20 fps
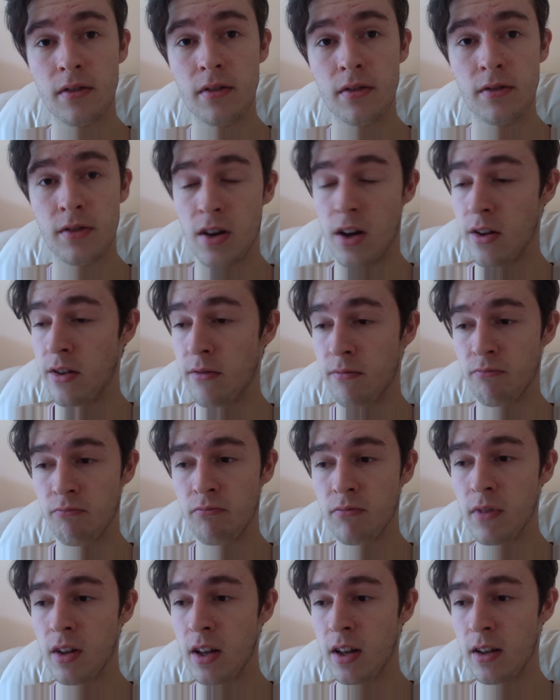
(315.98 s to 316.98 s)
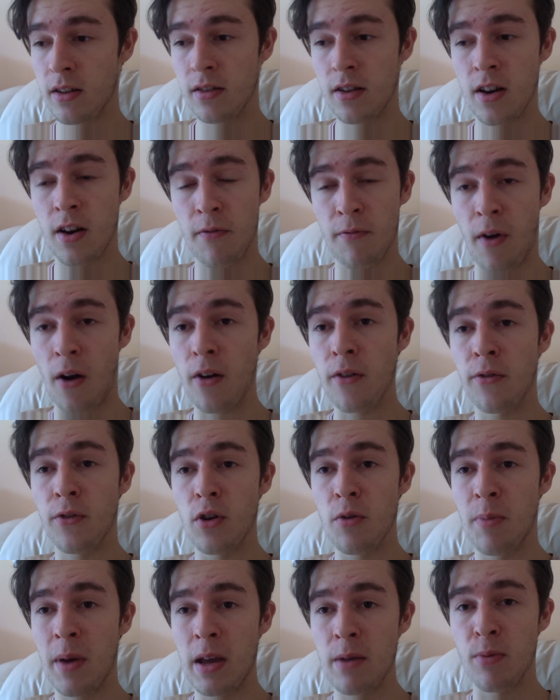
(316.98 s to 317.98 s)
So, very
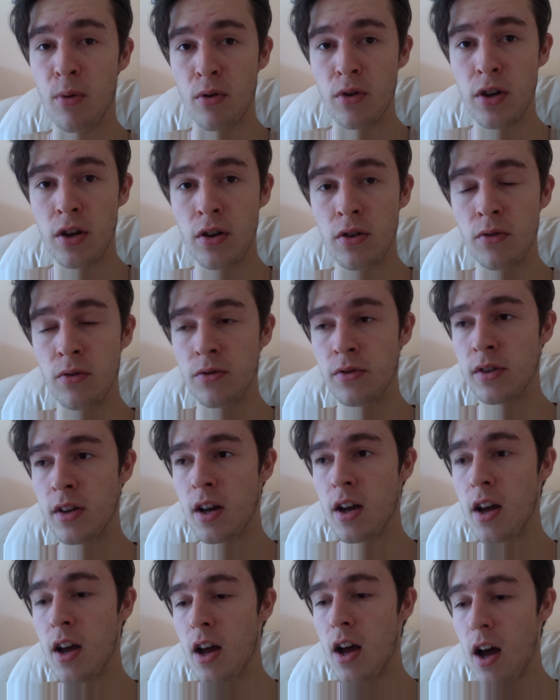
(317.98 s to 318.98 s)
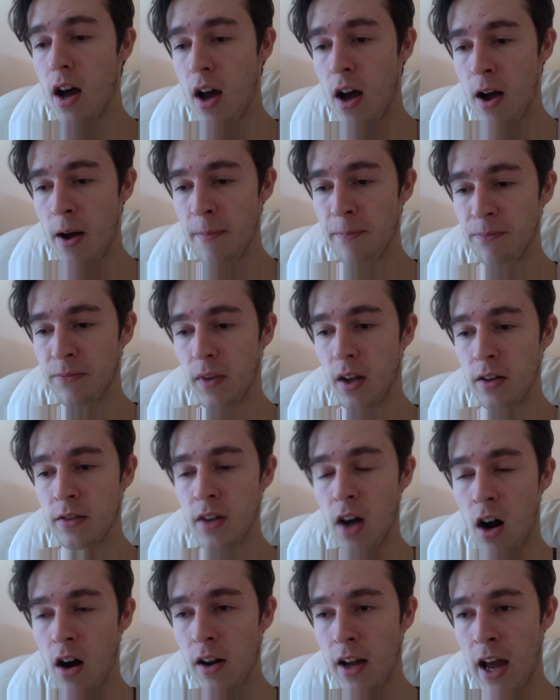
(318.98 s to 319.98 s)
few people use
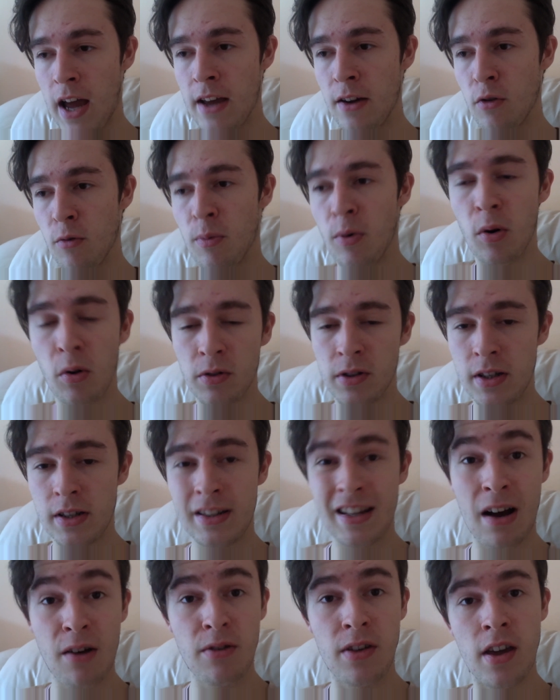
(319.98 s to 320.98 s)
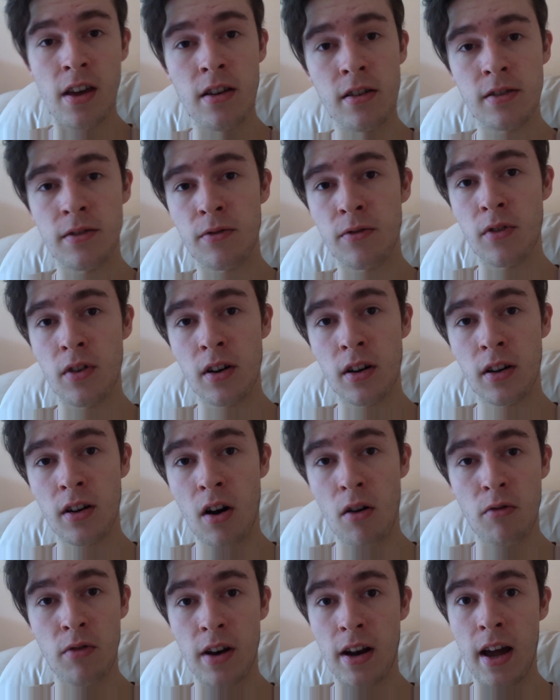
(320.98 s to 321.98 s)
dark ale, porter, stout yeast for a
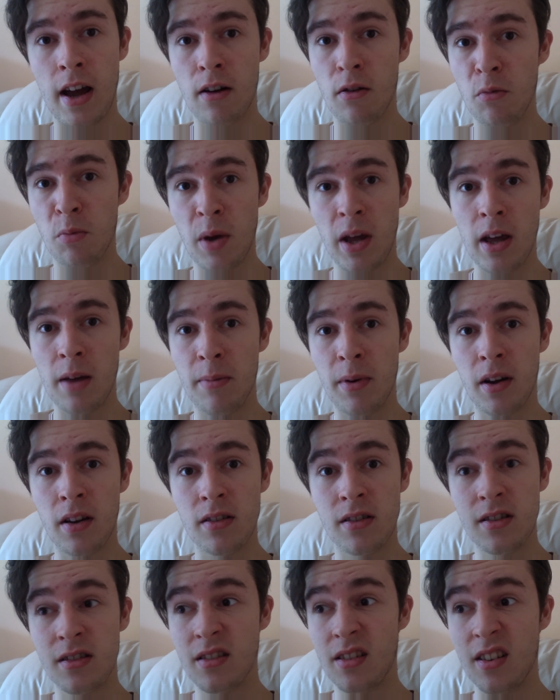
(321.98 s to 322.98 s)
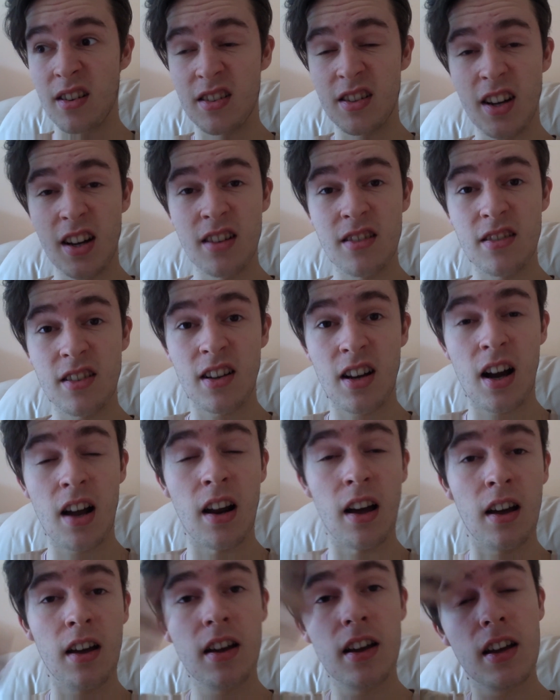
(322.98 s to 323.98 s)
golden ale beer because it's going to change the
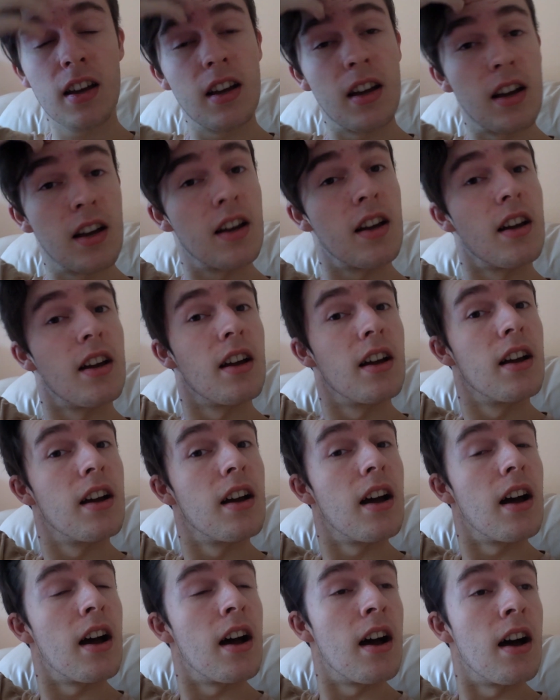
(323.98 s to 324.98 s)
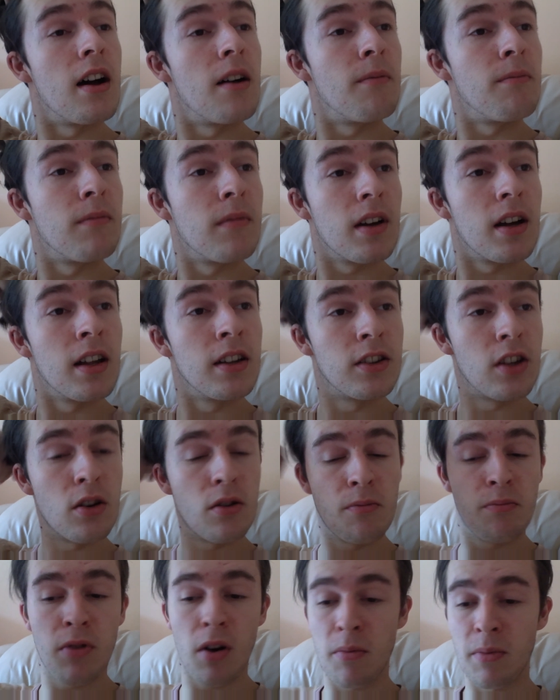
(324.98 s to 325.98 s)
colour and
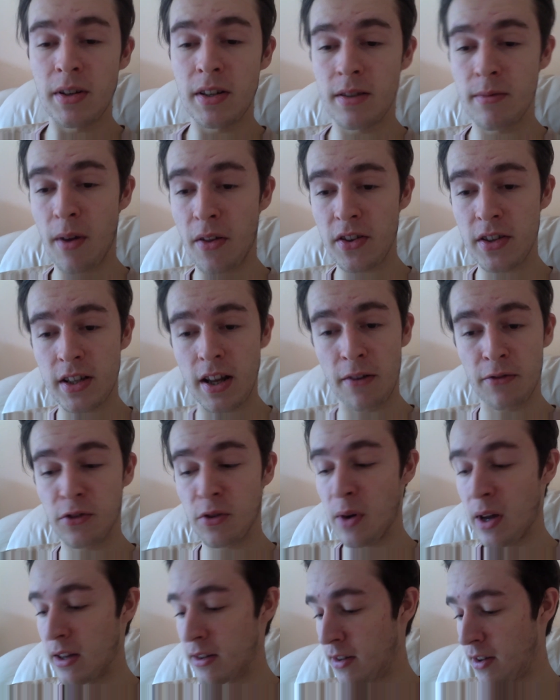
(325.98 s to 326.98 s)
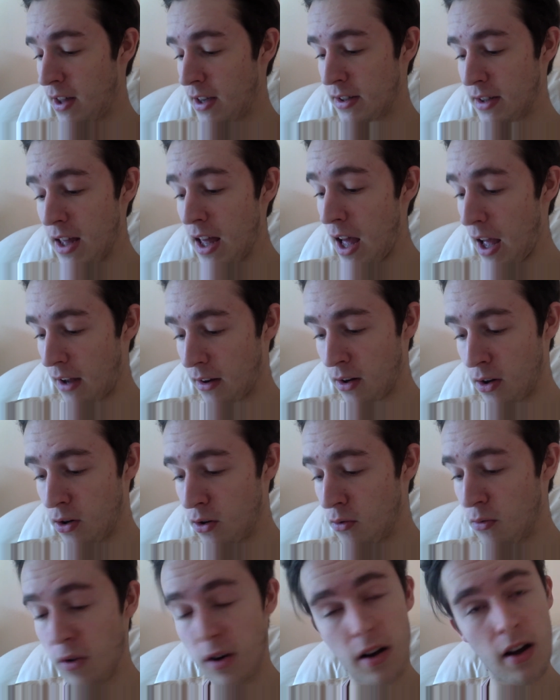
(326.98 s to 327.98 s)
do probably some other stuff to it. So that's that.
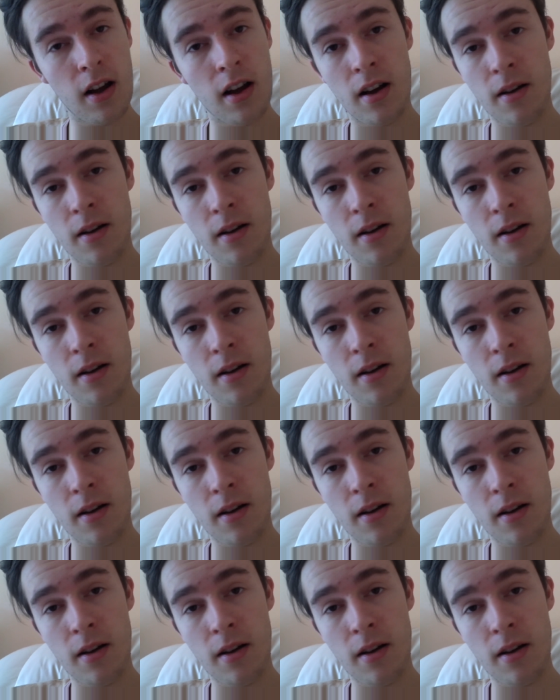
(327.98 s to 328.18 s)
Cool.